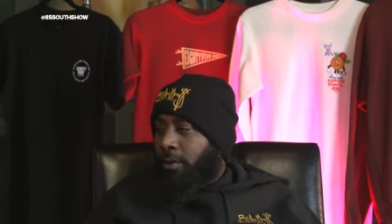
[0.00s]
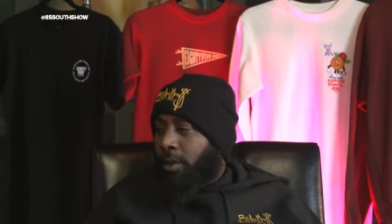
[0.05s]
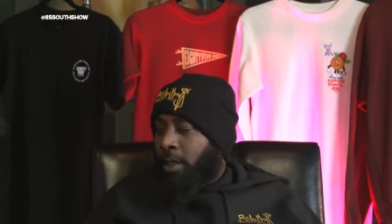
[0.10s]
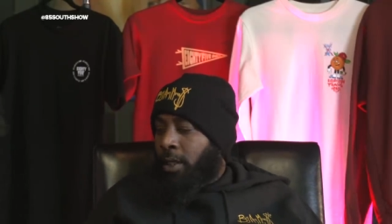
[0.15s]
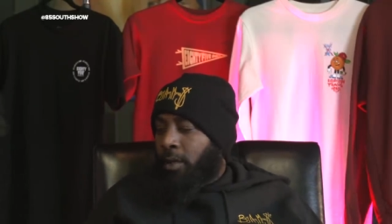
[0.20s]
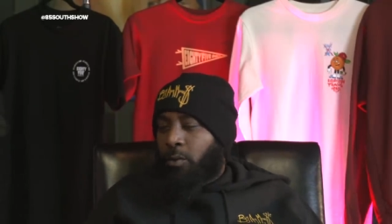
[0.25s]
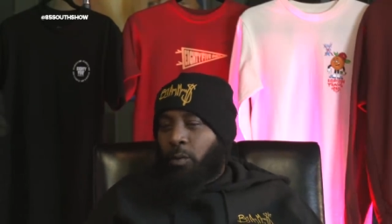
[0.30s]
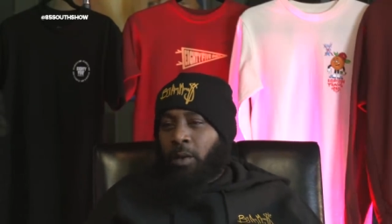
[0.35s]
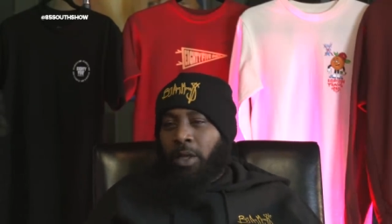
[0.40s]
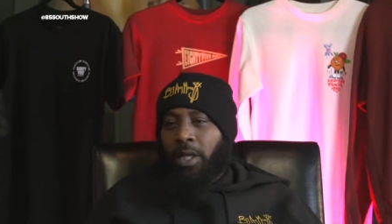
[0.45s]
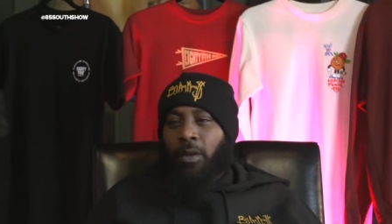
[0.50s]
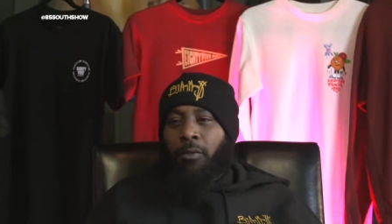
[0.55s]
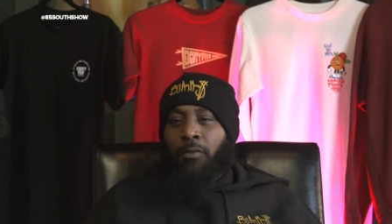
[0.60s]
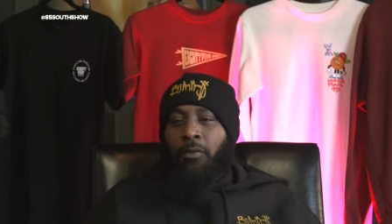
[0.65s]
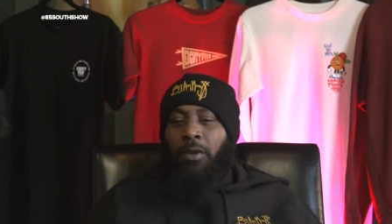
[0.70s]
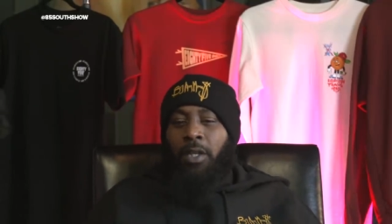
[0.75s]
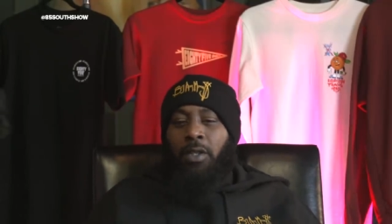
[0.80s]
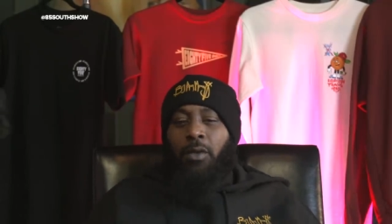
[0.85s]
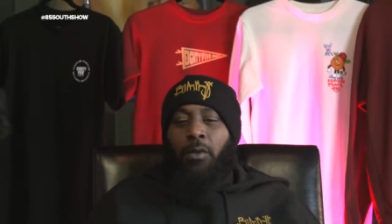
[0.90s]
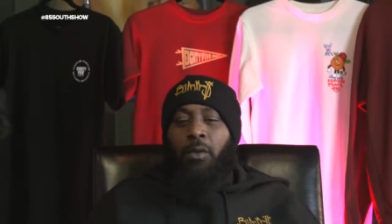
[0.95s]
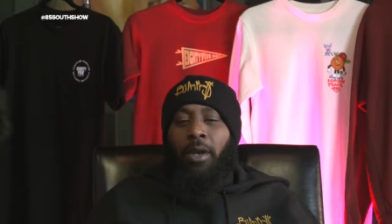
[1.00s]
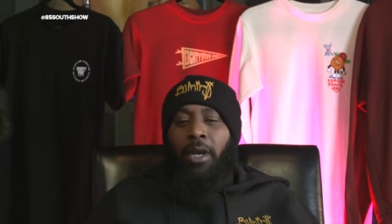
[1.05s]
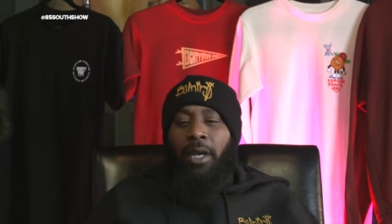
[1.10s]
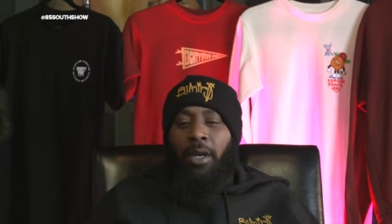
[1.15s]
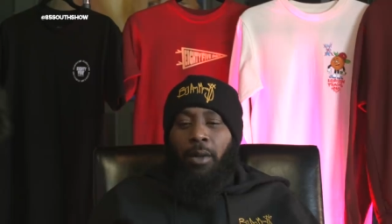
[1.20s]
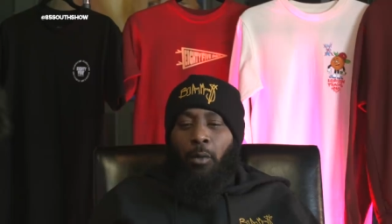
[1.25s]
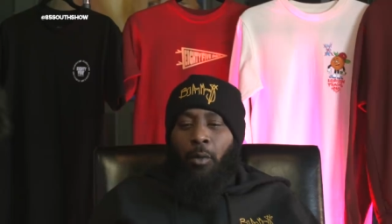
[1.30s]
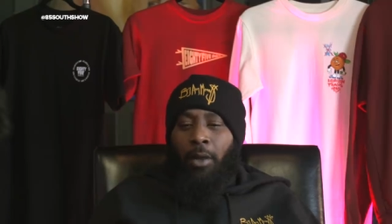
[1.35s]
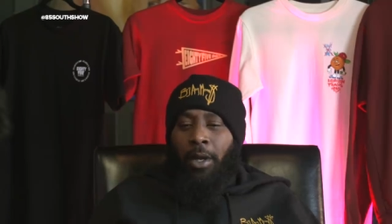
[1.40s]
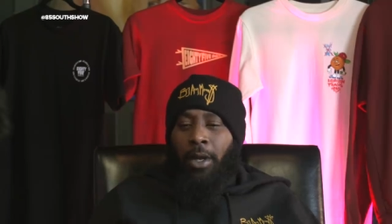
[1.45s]
because we done fucked
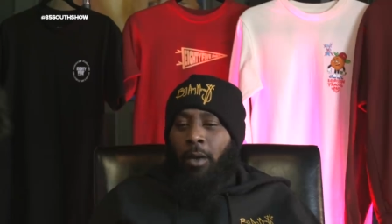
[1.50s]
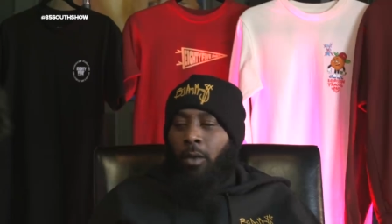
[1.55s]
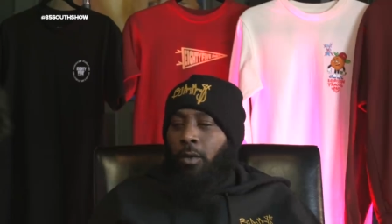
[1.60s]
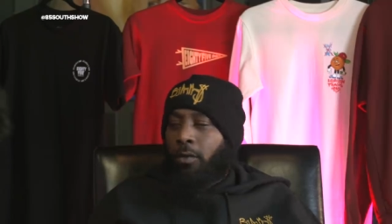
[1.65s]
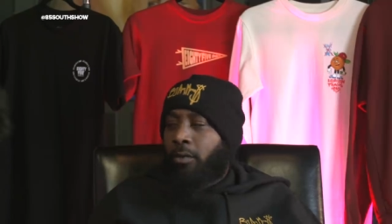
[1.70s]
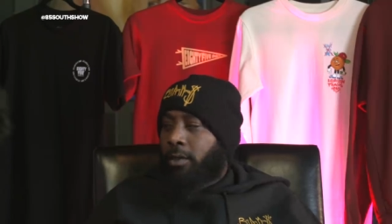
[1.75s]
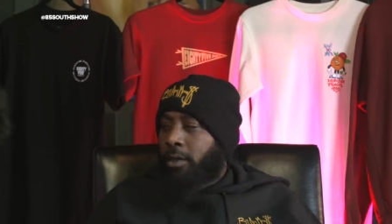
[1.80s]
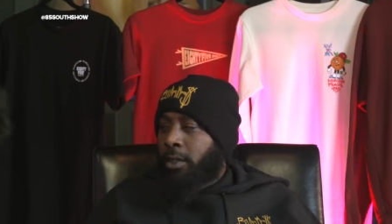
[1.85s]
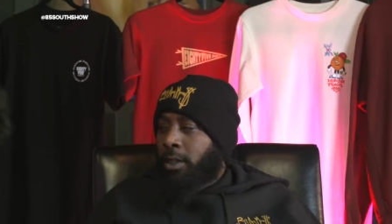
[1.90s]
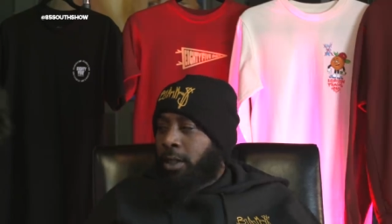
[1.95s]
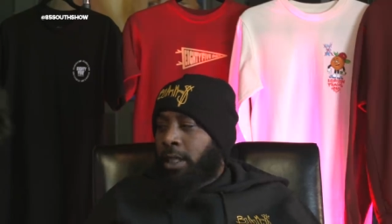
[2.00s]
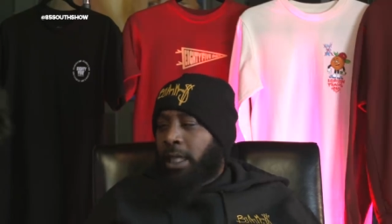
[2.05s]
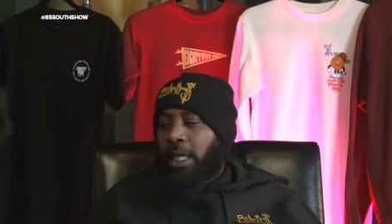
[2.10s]
around and went over